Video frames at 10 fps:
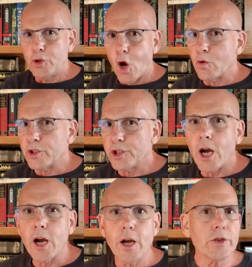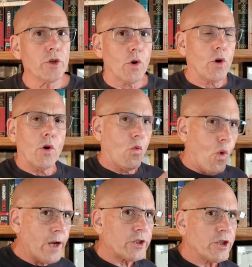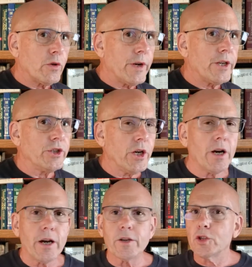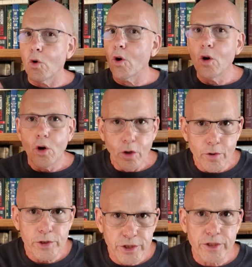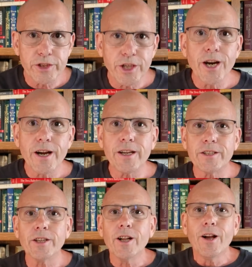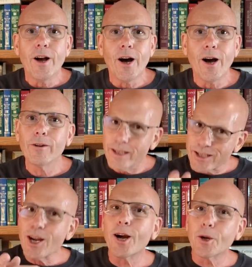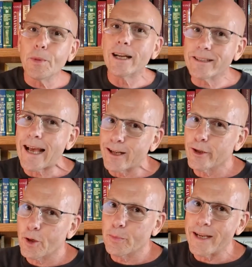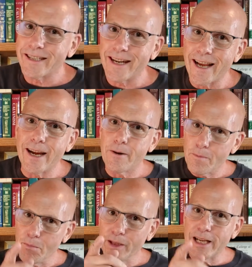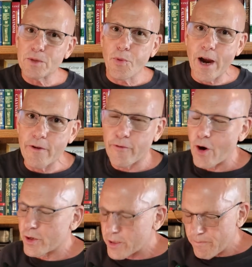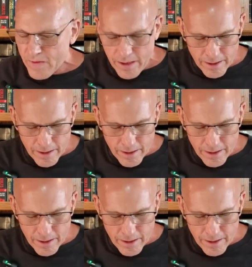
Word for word: don't judge or what should we judge or who should judge. Uh, let's talk about that a little bit today, but let's pray first.